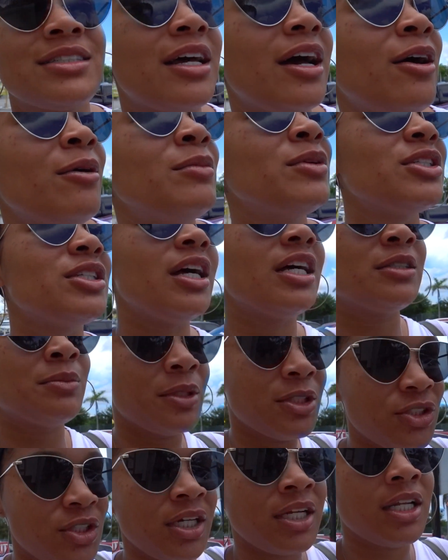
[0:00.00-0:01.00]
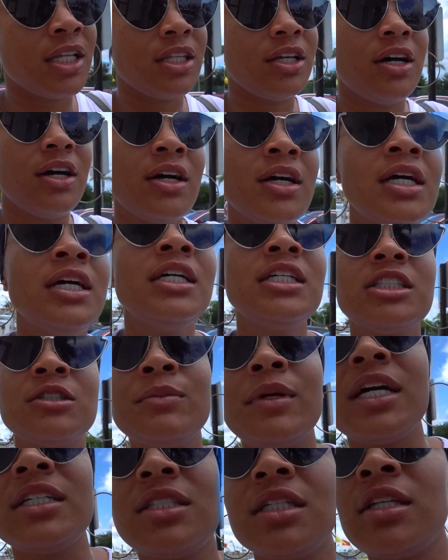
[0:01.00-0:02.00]
almost lost my train of thought.
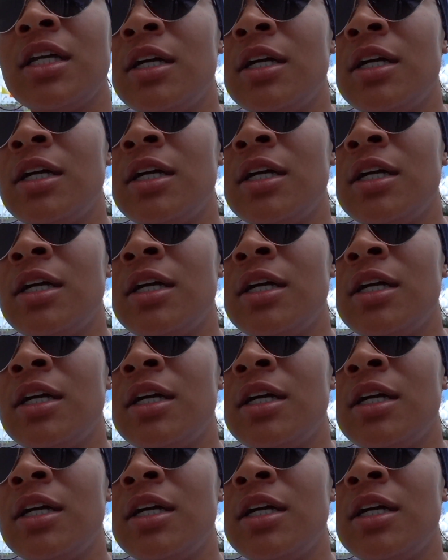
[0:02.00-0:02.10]
Smash the